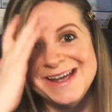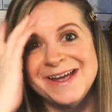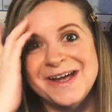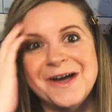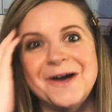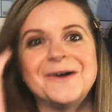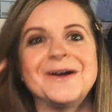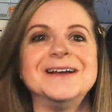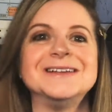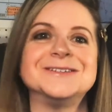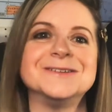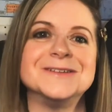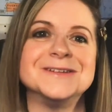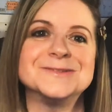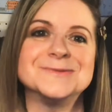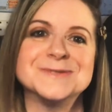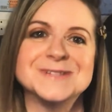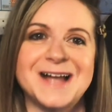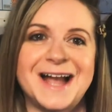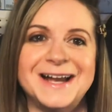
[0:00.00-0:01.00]
okay, so this
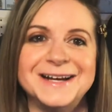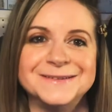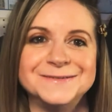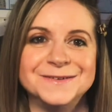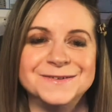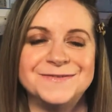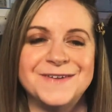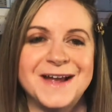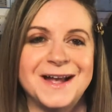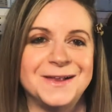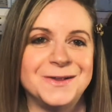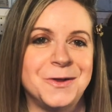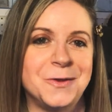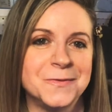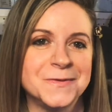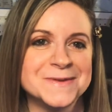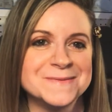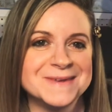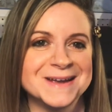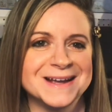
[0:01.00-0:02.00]
is kind of a fail
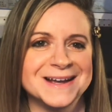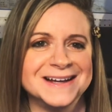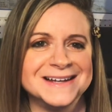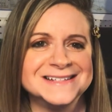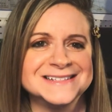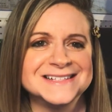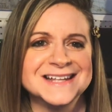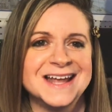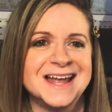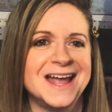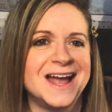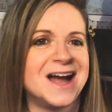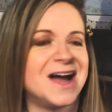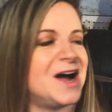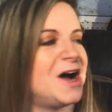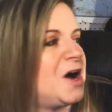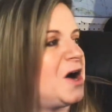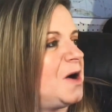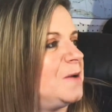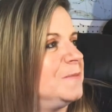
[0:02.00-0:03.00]
only because
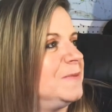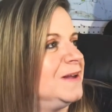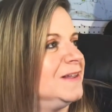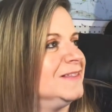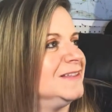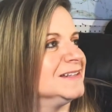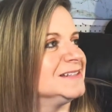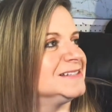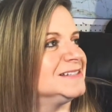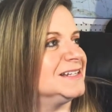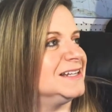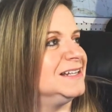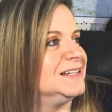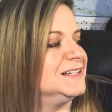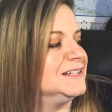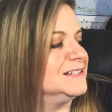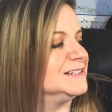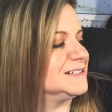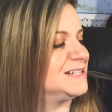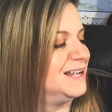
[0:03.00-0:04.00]
um, this
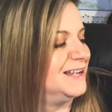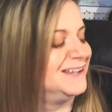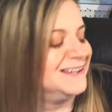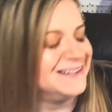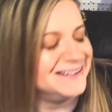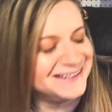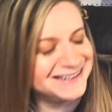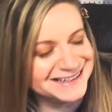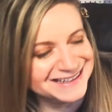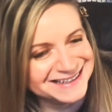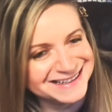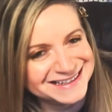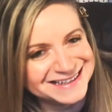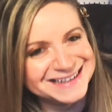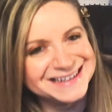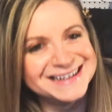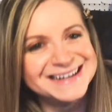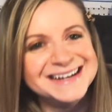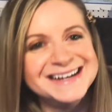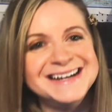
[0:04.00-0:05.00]
is,
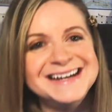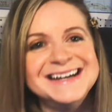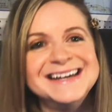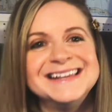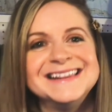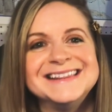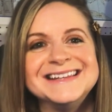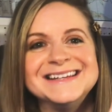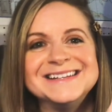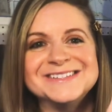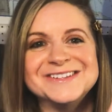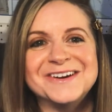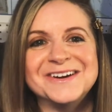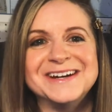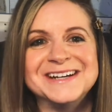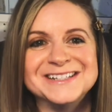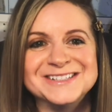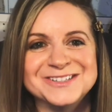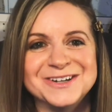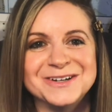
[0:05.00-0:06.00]
these are
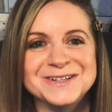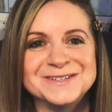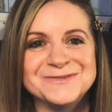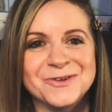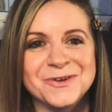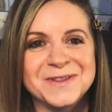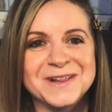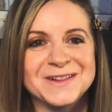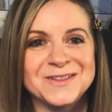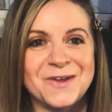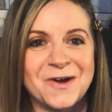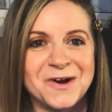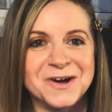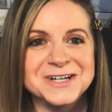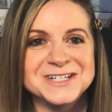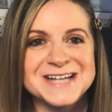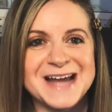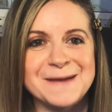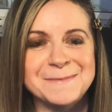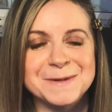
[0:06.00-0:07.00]
inserts for the
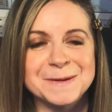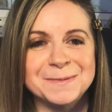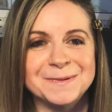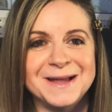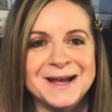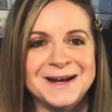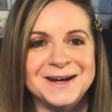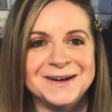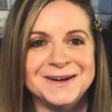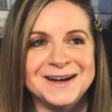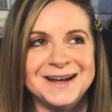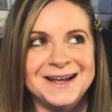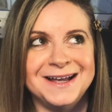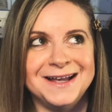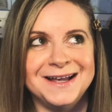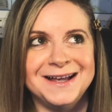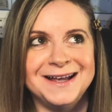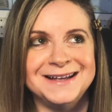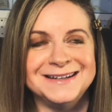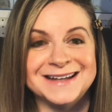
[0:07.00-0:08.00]
large Happy Planner,
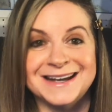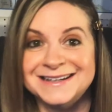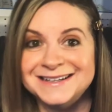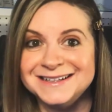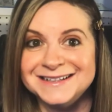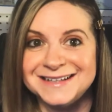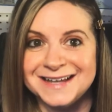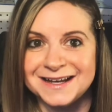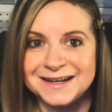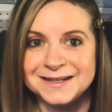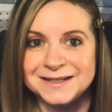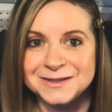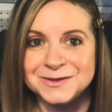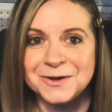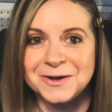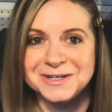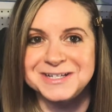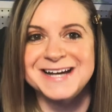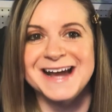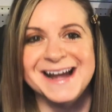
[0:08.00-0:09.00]
and I didn't get any
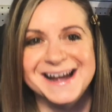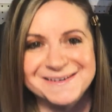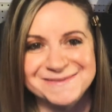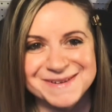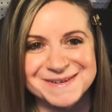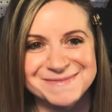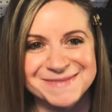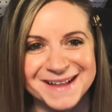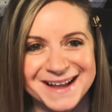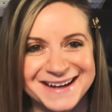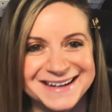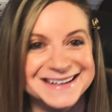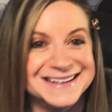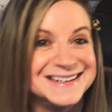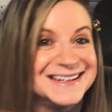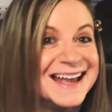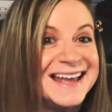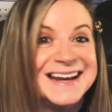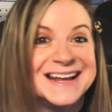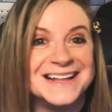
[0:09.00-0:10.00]
large Happy Planner, I didn't
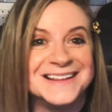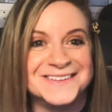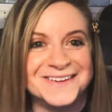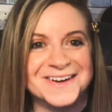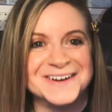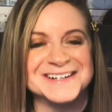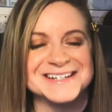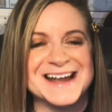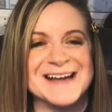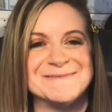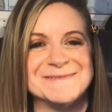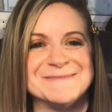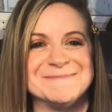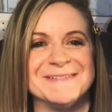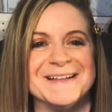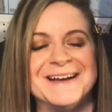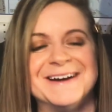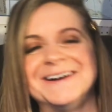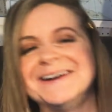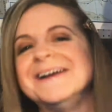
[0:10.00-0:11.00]
get a large Happy
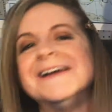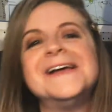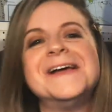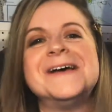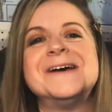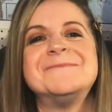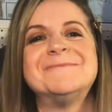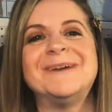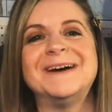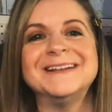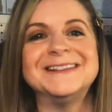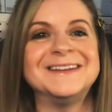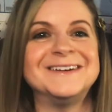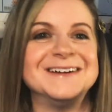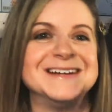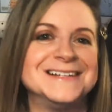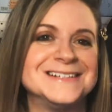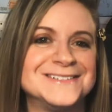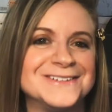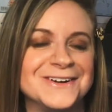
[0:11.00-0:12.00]
Planner, but they're
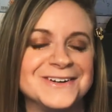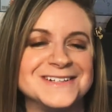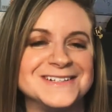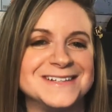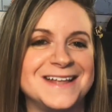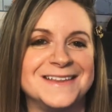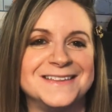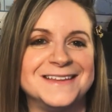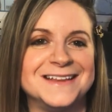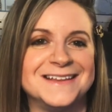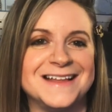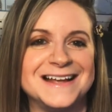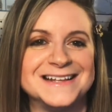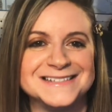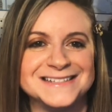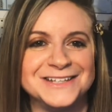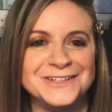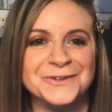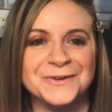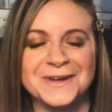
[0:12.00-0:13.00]
inserts nonetheless
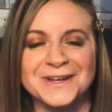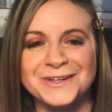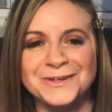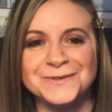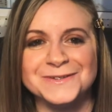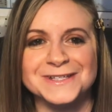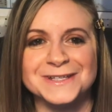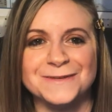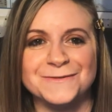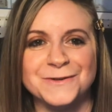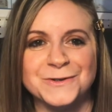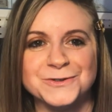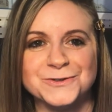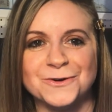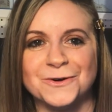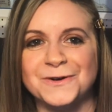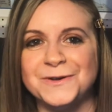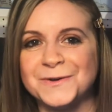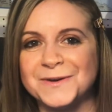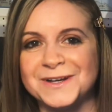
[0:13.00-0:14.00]
that you can use in the future,
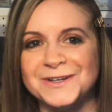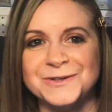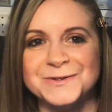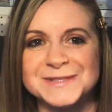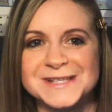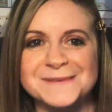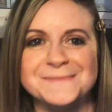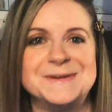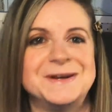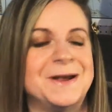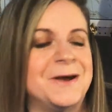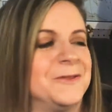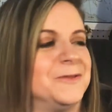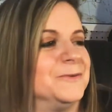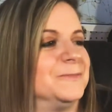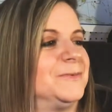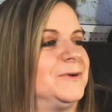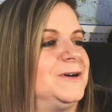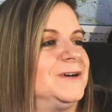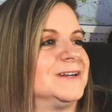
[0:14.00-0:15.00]
or you can use them in other
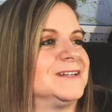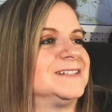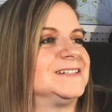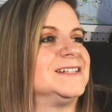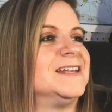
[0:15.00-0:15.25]
books.